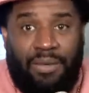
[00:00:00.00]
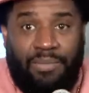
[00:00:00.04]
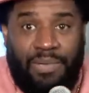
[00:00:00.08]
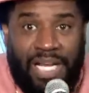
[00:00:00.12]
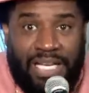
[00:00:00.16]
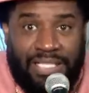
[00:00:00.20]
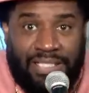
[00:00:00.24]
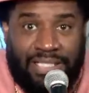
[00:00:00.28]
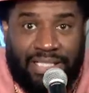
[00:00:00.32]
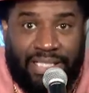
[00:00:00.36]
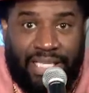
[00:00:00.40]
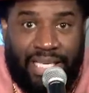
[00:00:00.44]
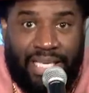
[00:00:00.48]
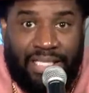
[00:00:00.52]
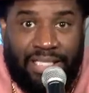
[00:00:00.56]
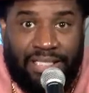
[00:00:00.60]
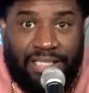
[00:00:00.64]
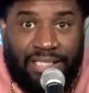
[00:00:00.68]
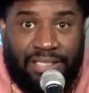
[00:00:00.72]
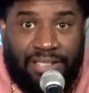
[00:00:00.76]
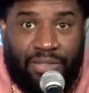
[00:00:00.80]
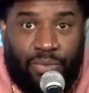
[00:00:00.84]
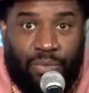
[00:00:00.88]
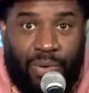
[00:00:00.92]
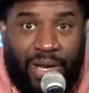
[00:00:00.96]
Now, I'm not
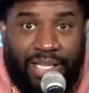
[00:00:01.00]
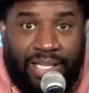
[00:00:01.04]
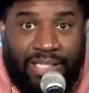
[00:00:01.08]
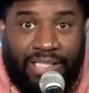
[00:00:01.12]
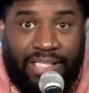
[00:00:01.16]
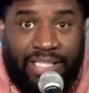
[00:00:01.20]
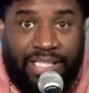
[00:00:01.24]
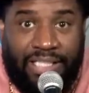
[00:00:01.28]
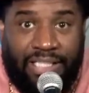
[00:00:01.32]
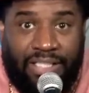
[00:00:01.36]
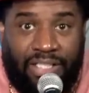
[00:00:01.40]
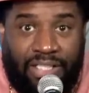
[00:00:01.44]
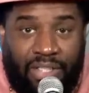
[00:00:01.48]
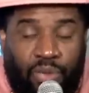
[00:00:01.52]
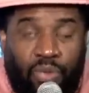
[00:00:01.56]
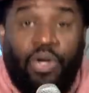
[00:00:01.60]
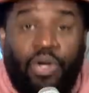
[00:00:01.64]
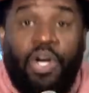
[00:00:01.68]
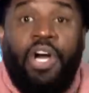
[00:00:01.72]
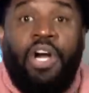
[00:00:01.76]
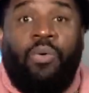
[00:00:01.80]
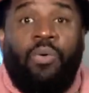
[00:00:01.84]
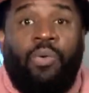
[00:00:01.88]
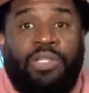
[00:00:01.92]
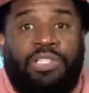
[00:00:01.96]
saying this is the right thing to
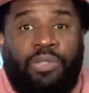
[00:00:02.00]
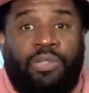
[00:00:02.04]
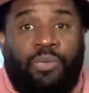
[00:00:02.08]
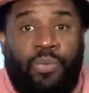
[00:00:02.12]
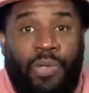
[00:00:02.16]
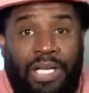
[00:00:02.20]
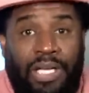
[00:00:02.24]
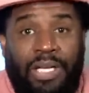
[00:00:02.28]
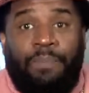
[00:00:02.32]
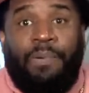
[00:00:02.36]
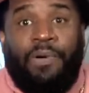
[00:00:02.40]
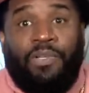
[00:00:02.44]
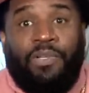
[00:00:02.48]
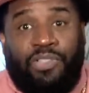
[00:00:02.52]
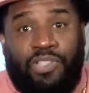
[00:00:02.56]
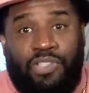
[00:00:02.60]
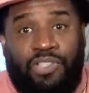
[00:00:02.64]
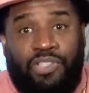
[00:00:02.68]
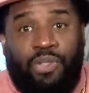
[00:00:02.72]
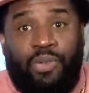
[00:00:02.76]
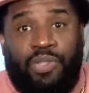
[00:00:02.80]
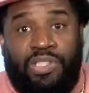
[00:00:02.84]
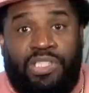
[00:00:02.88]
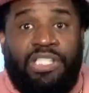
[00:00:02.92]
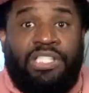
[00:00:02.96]
do. What you're really
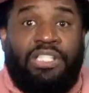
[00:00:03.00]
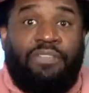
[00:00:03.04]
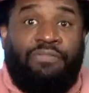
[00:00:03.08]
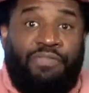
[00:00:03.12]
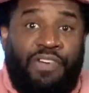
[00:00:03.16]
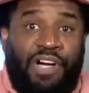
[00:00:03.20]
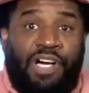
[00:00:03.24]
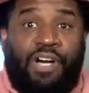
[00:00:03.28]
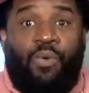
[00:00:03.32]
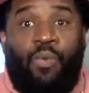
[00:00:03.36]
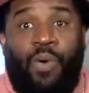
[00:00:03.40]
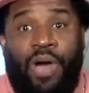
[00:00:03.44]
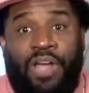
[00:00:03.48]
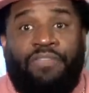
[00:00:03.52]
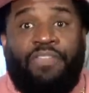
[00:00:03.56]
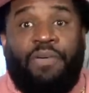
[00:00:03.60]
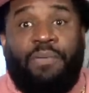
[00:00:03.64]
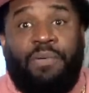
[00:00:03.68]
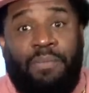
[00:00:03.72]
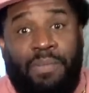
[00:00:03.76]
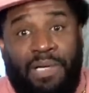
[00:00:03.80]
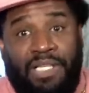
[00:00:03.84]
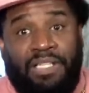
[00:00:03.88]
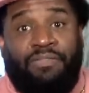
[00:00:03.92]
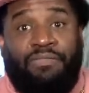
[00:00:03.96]
supposed to do is get the fuck
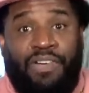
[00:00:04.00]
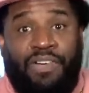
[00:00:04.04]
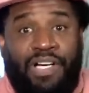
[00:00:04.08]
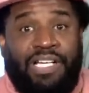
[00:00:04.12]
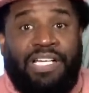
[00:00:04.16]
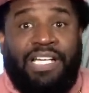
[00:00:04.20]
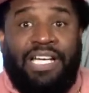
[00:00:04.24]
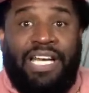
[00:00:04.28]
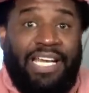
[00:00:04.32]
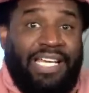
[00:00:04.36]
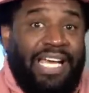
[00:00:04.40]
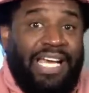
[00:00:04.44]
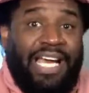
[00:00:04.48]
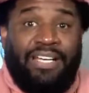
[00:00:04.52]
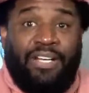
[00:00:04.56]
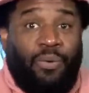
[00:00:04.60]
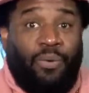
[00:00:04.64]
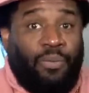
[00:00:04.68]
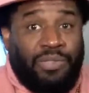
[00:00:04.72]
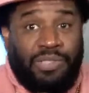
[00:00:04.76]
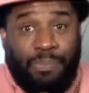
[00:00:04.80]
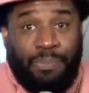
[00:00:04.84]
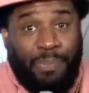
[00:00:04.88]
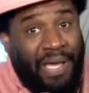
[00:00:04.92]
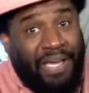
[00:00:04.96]
away from a motherfucker that ain't
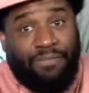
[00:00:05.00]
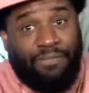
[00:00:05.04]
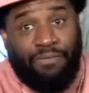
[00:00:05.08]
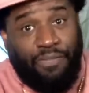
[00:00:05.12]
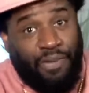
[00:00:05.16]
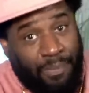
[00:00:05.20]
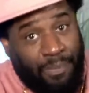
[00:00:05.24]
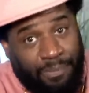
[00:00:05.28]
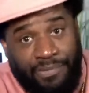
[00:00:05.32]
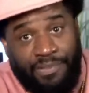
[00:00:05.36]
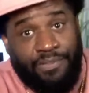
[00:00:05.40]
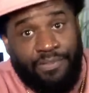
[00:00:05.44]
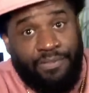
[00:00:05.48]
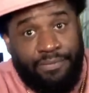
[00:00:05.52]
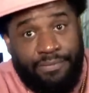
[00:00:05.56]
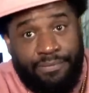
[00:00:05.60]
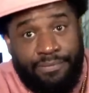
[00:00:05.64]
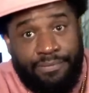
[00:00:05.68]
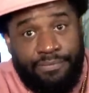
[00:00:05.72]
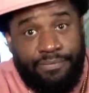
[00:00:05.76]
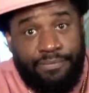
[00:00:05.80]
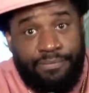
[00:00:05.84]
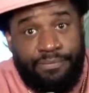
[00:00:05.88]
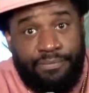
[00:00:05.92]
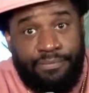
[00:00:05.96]
got no respect from
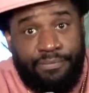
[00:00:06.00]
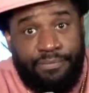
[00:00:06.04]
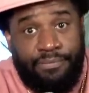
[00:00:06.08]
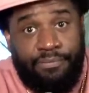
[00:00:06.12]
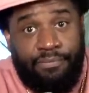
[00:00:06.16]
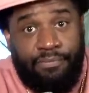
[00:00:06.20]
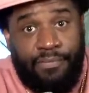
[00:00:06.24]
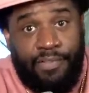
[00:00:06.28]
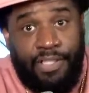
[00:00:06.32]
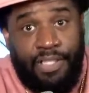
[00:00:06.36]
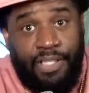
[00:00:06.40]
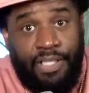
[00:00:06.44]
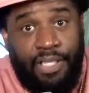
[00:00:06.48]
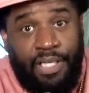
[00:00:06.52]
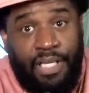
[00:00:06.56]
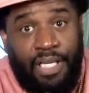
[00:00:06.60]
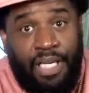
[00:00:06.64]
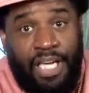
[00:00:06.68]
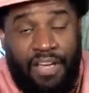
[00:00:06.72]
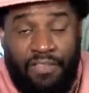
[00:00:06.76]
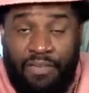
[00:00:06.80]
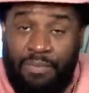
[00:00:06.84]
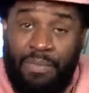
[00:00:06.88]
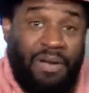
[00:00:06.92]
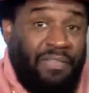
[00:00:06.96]
you. Yeah.
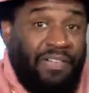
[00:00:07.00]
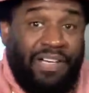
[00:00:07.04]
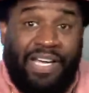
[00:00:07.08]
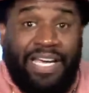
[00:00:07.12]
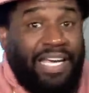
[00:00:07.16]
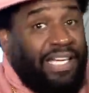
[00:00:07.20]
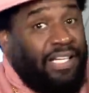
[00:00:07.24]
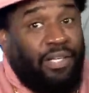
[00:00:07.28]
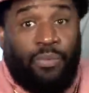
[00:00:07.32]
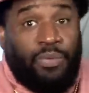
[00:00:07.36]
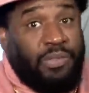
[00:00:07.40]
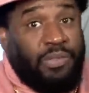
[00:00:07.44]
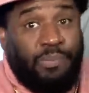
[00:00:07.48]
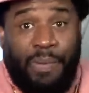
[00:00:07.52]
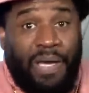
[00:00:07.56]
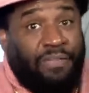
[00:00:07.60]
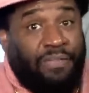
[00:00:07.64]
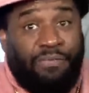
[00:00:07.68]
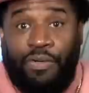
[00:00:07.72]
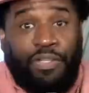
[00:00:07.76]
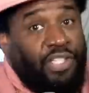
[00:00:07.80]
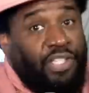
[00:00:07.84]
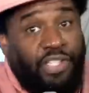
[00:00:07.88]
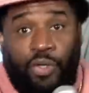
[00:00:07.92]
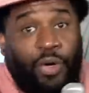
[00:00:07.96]
If a motherfucker ain't got no
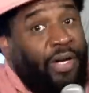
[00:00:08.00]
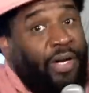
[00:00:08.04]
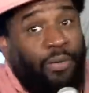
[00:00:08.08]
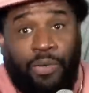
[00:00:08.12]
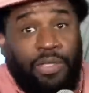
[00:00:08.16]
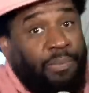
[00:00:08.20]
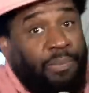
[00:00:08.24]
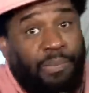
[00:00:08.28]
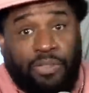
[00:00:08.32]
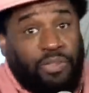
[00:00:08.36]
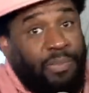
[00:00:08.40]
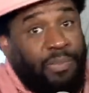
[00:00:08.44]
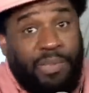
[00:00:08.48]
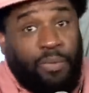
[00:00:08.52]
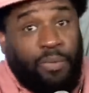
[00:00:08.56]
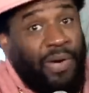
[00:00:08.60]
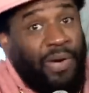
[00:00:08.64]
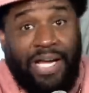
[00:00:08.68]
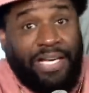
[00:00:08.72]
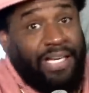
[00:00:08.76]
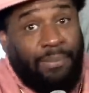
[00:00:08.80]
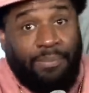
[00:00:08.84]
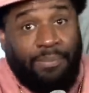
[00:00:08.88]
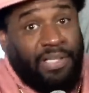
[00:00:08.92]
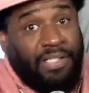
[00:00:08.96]
respect for you, you ain't really supposed to
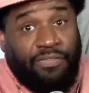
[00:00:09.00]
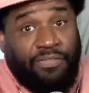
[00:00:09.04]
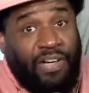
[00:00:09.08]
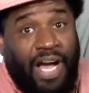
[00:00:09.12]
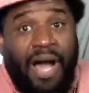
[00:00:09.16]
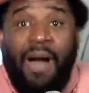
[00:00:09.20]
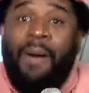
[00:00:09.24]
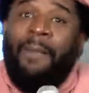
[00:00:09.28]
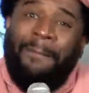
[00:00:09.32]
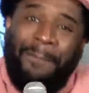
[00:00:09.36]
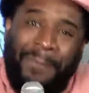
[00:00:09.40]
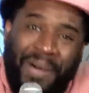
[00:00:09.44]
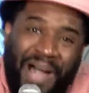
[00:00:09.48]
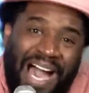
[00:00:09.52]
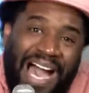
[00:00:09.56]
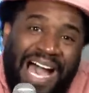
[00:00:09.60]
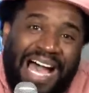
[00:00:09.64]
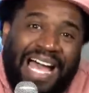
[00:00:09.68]
be around that motherfucker.